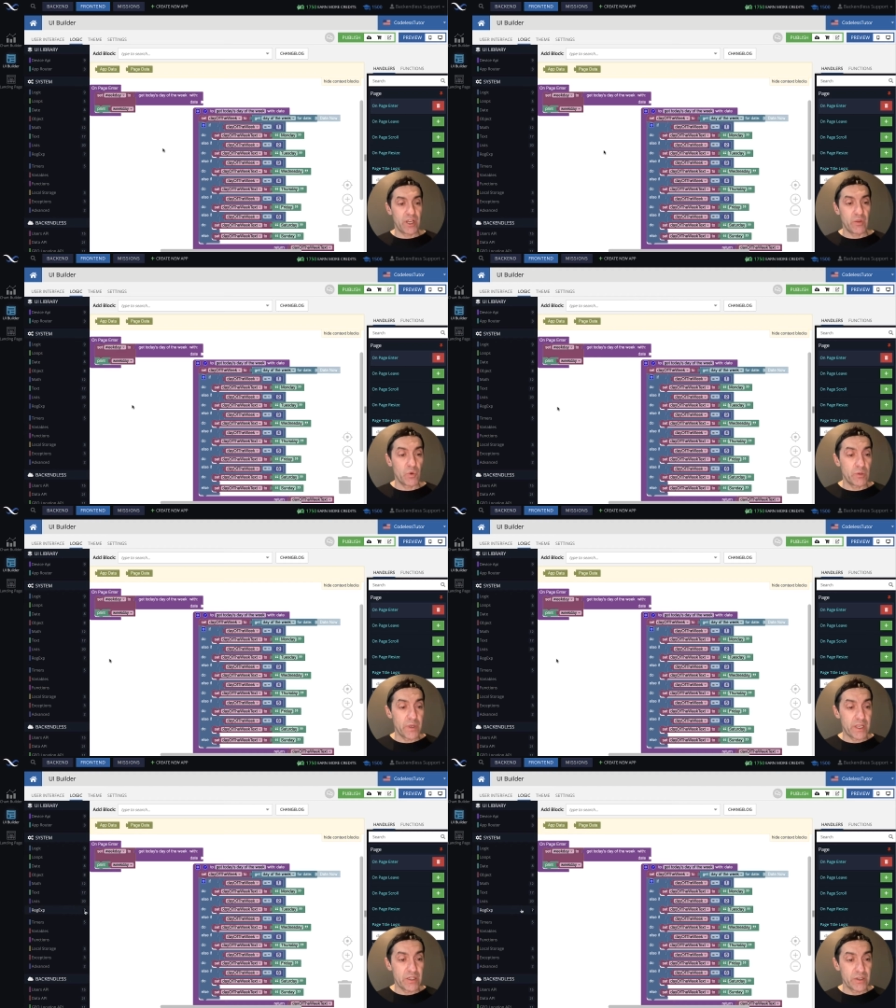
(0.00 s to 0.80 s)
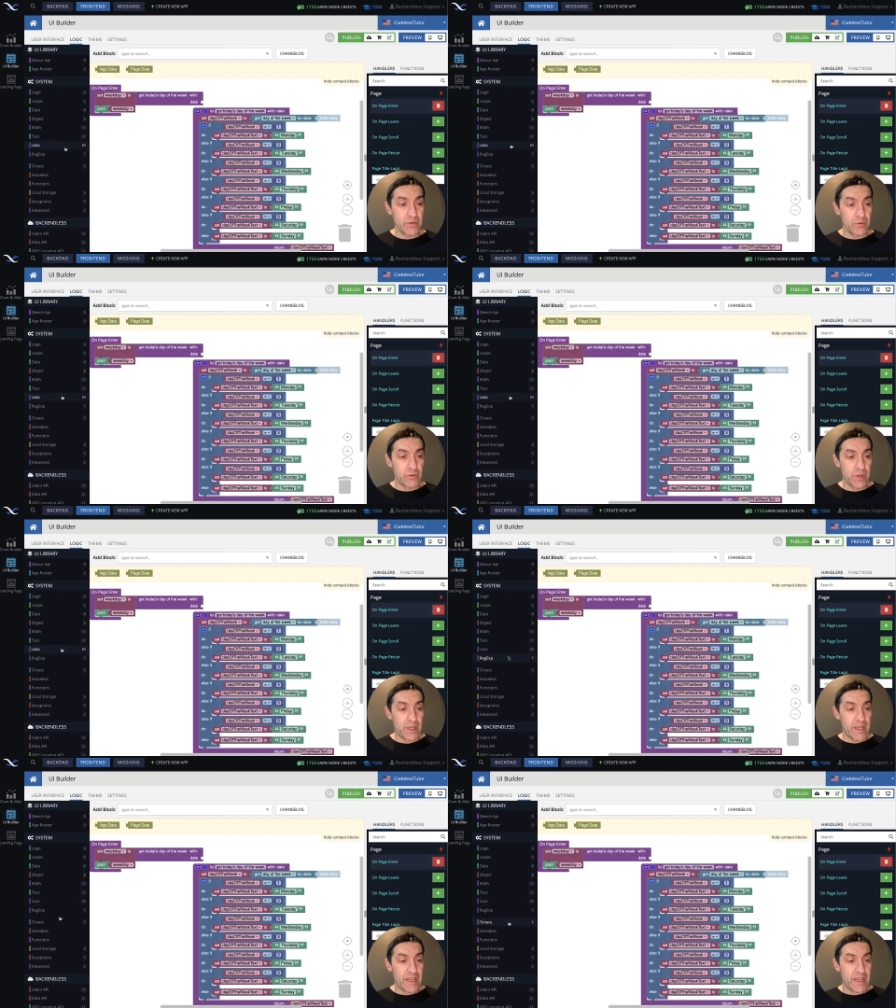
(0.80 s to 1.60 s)
And what we can do
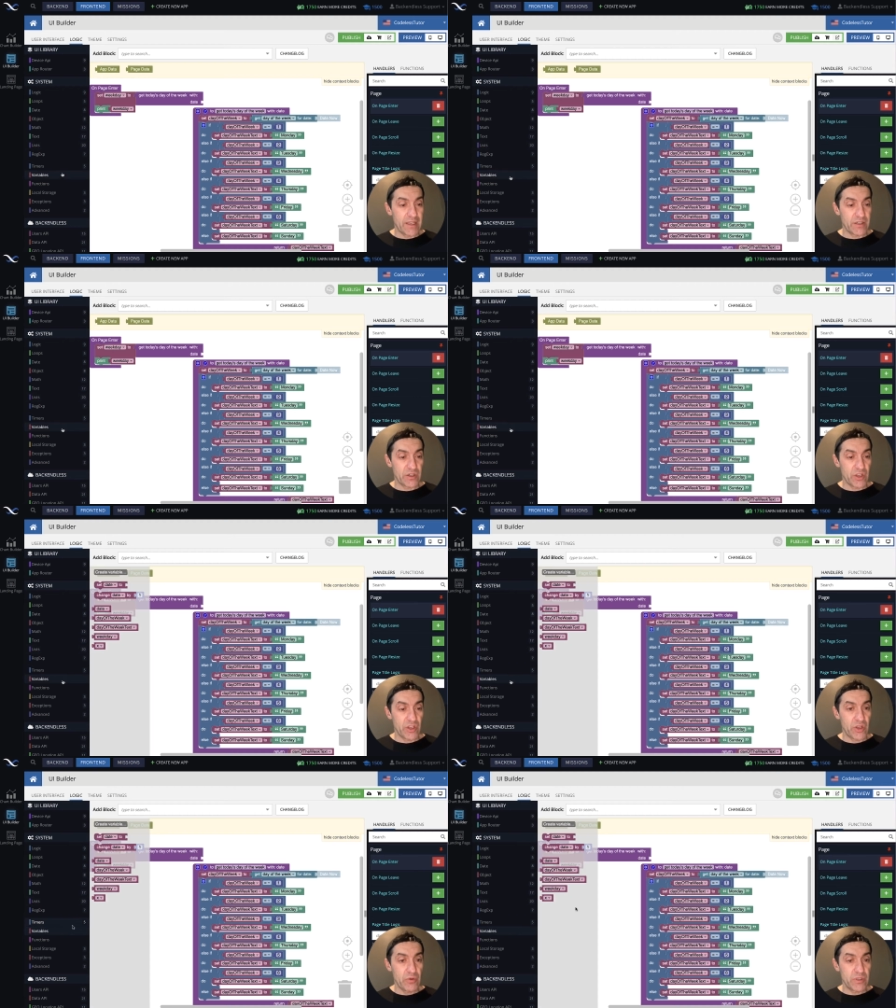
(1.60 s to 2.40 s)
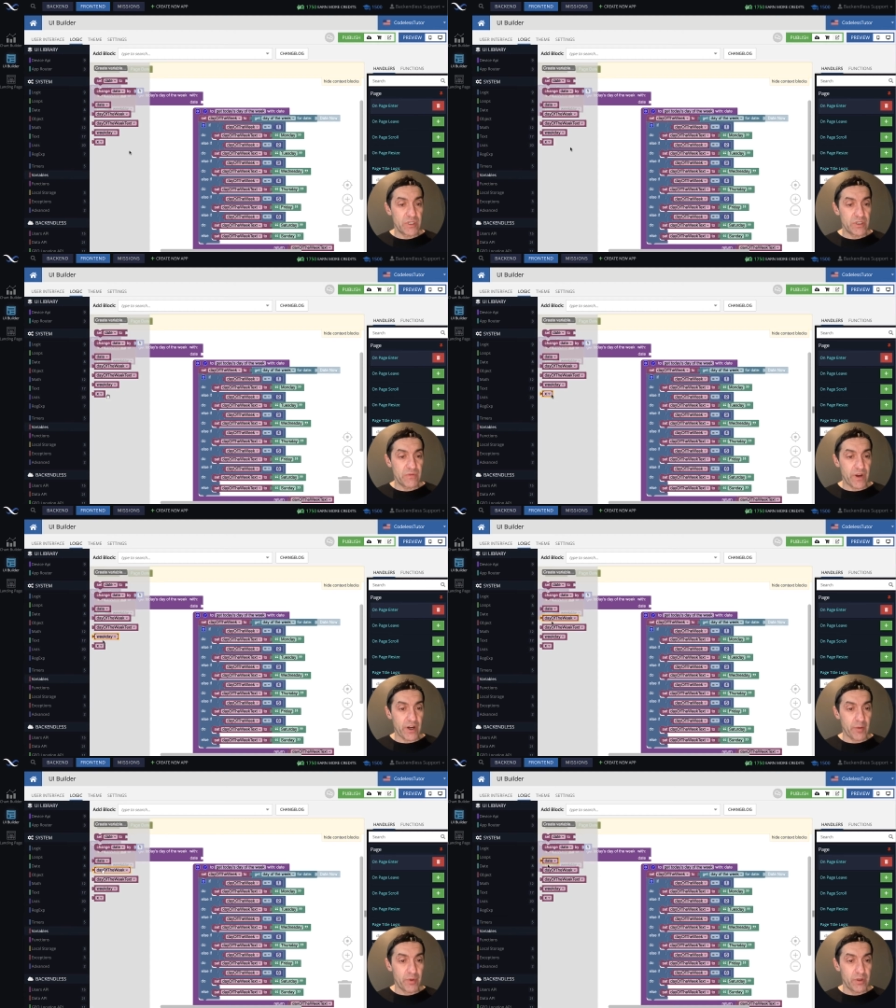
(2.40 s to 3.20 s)
is use this
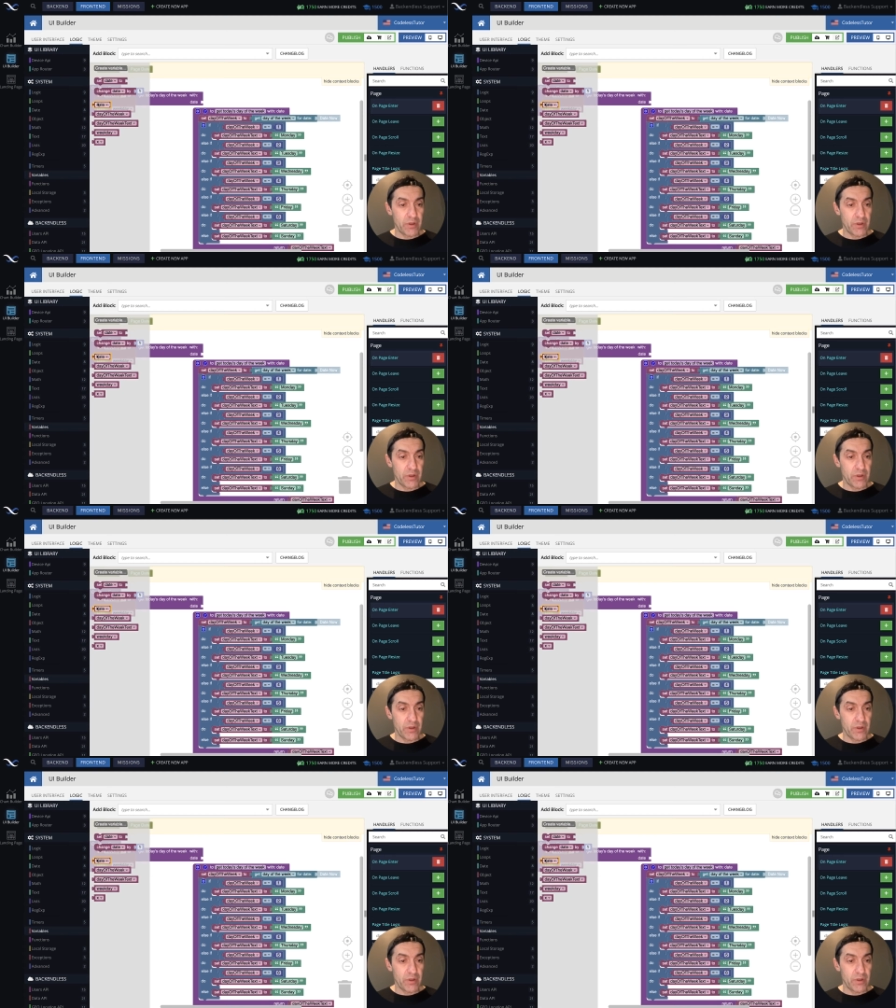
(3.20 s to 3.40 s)
variable